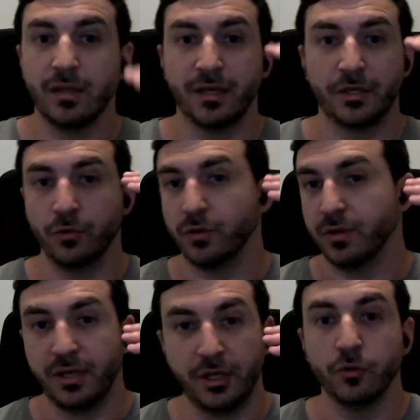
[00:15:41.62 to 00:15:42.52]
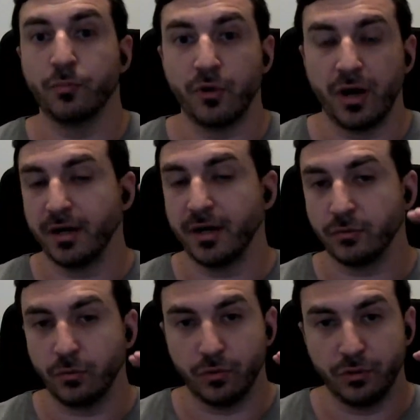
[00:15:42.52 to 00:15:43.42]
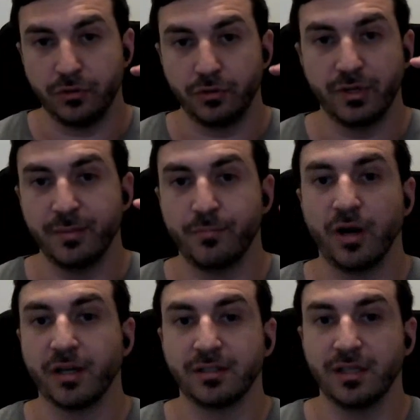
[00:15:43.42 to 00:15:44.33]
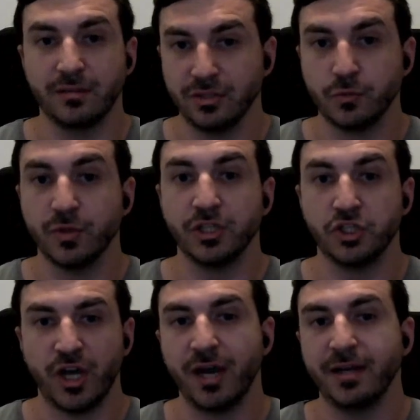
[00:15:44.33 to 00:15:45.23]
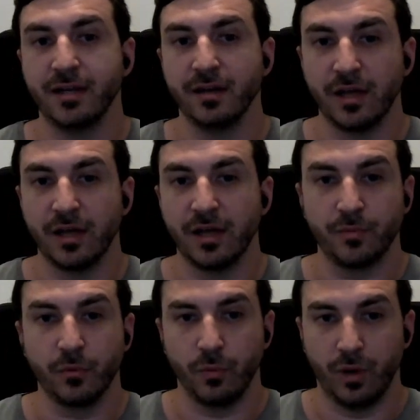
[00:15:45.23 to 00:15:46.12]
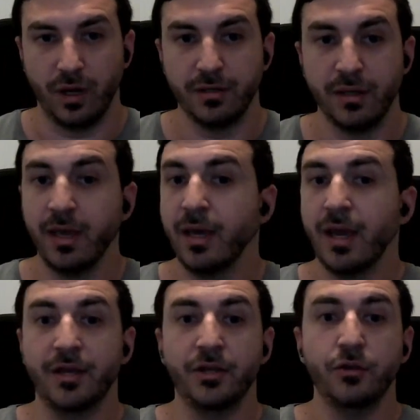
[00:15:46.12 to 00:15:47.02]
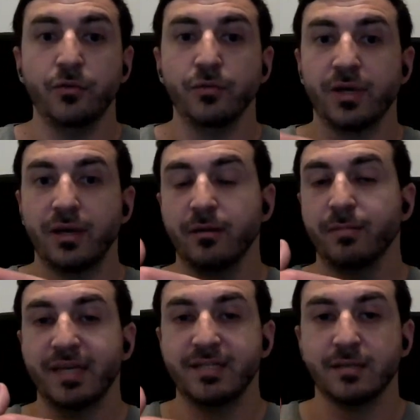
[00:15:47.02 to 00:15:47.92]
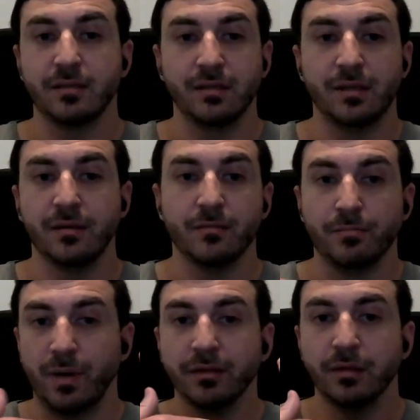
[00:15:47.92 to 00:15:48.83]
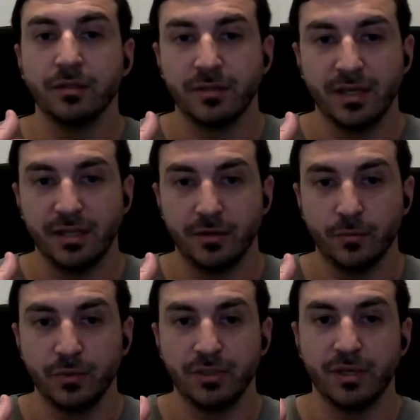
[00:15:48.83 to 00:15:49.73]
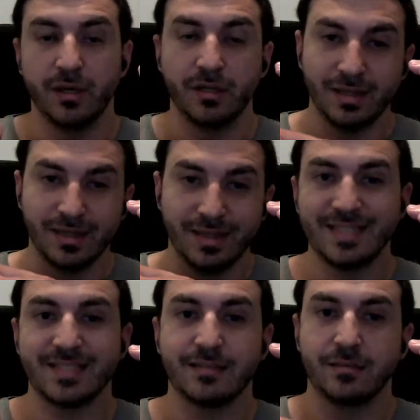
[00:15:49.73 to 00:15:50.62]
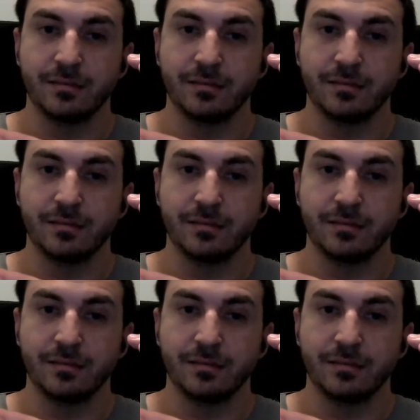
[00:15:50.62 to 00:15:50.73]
like your hero product or a product that is really shiny and a lot of people want and you can basically bundle it together with a less